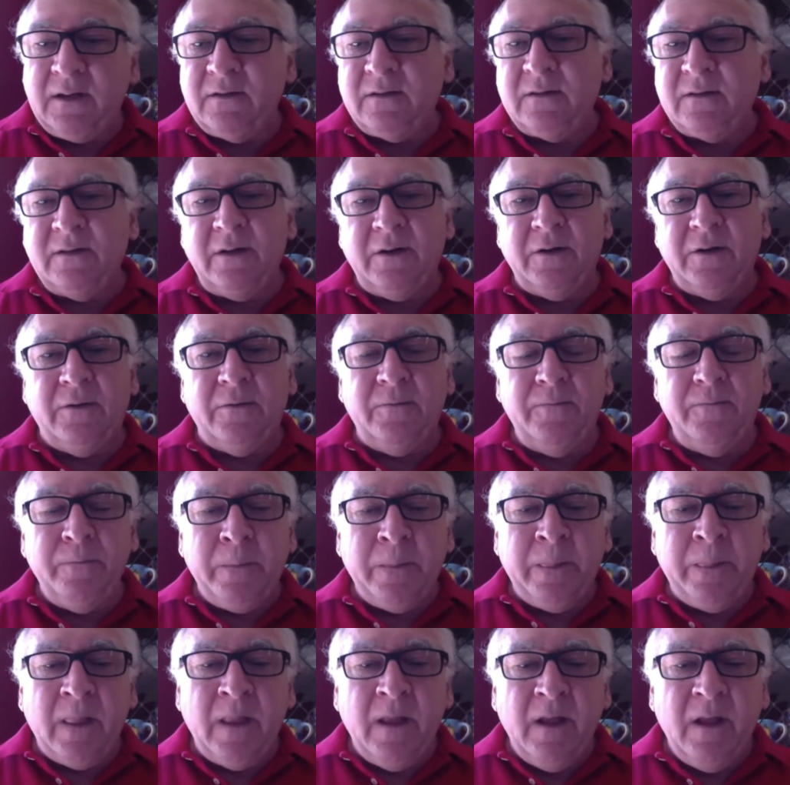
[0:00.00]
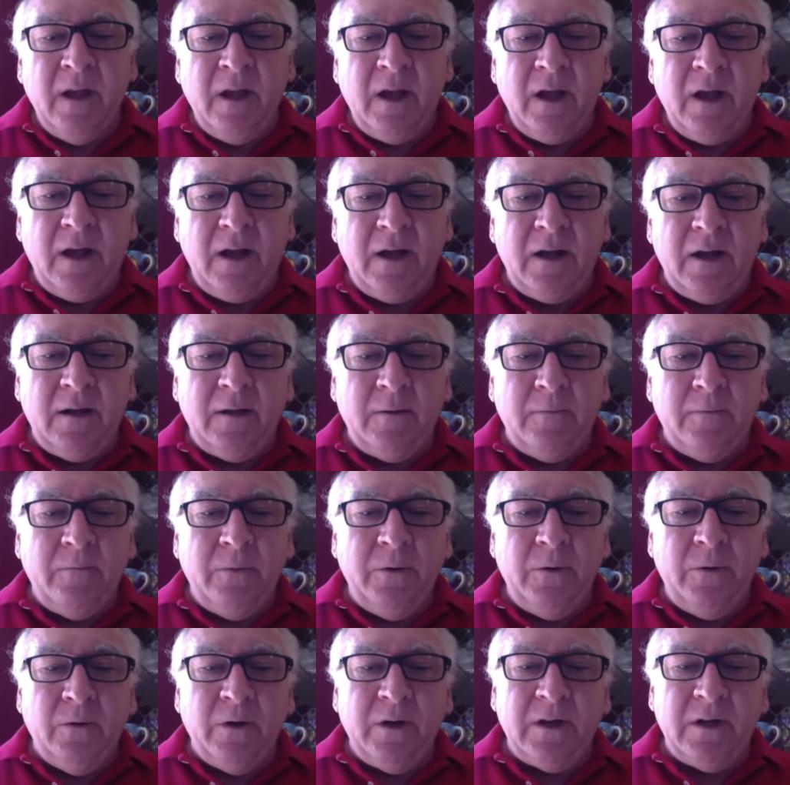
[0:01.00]
So
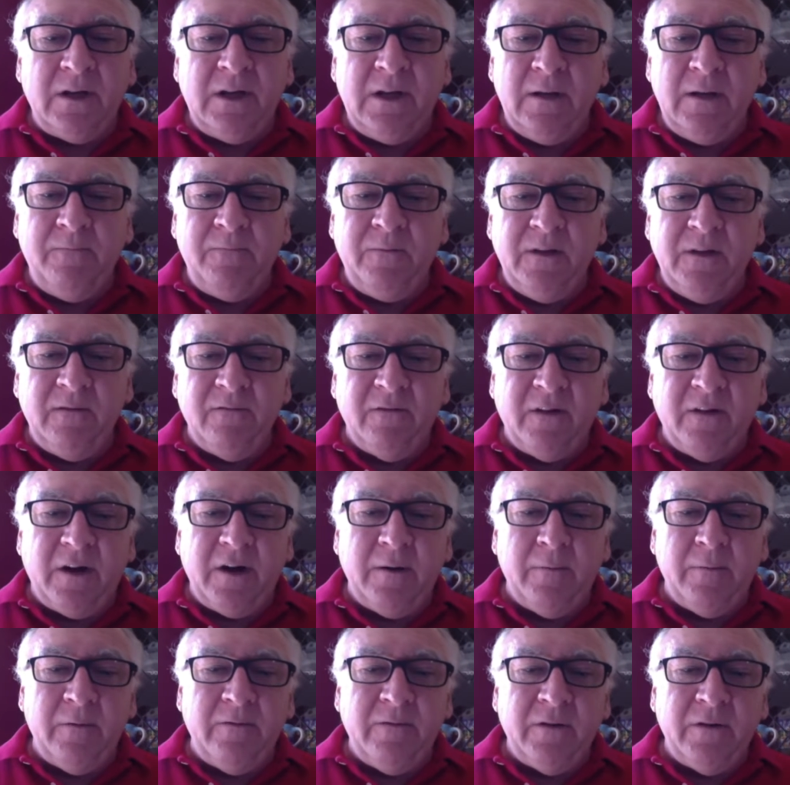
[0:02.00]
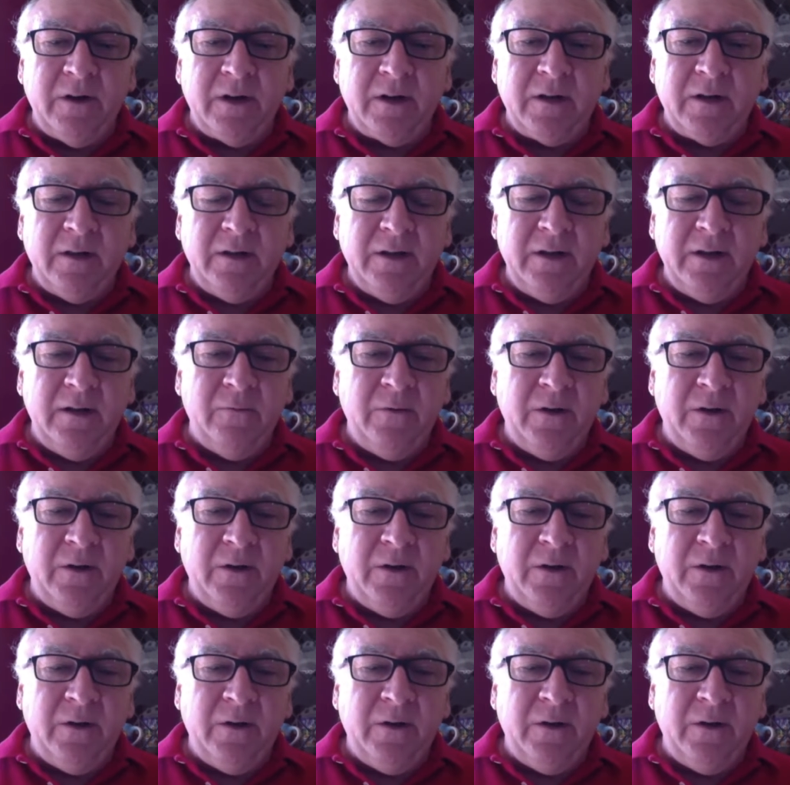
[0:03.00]
we want to keep the environment very clean.